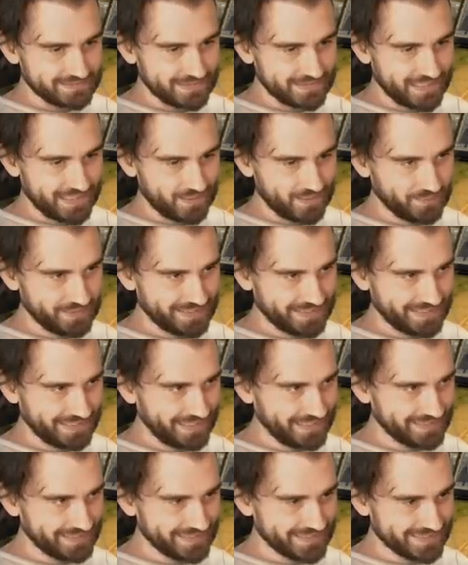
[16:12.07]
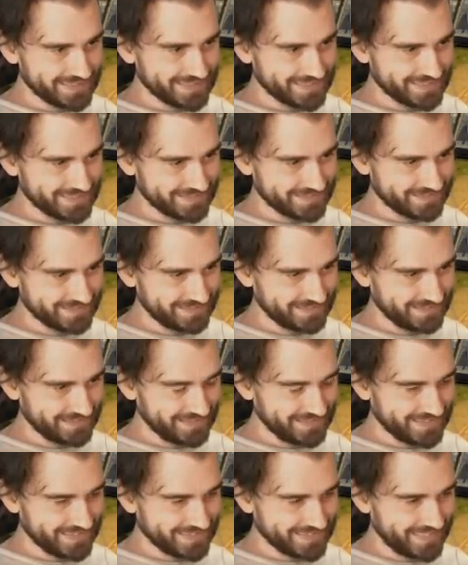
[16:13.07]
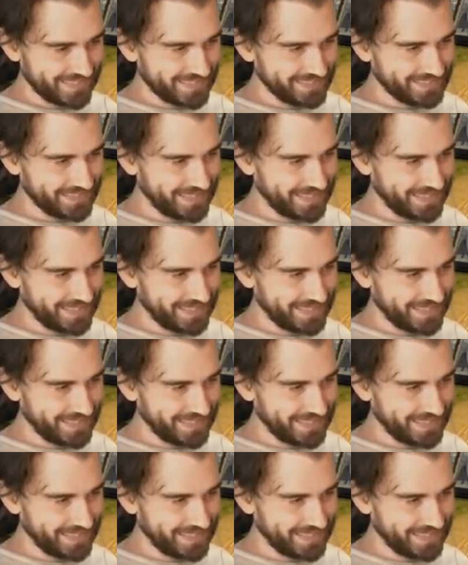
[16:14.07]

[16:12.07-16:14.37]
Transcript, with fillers: I will decline this. It's getting